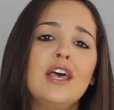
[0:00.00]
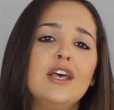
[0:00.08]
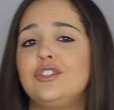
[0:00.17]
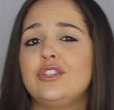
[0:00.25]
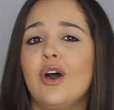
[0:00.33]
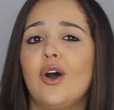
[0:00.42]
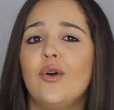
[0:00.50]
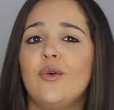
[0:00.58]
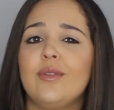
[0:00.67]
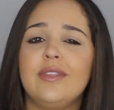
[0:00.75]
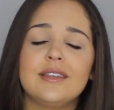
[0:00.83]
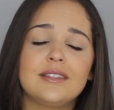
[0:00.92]

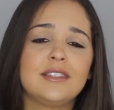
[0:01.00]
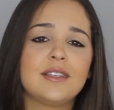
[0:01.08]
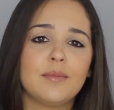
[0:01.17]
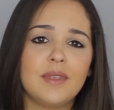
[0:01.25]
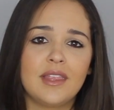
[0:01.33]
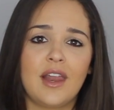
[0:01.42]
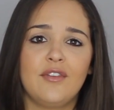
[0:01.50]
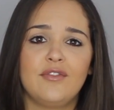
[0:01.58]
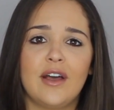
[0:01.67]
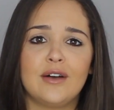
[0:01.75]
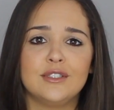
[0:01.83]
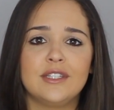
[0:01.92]
So this is something that I
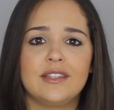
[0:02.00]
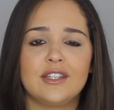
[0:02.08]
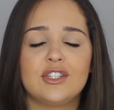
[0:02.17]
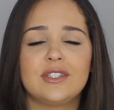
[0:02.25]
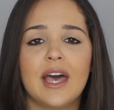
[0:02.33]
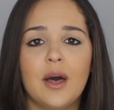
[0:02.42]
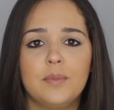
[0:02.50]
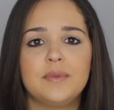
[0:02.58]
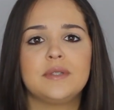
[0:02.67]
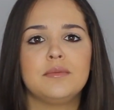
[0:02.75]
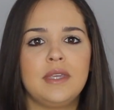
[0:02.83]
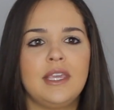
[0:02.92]
found that just
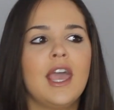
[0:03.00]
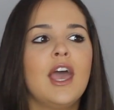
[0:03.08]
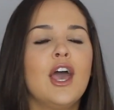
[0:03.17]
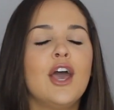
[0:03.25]
helps me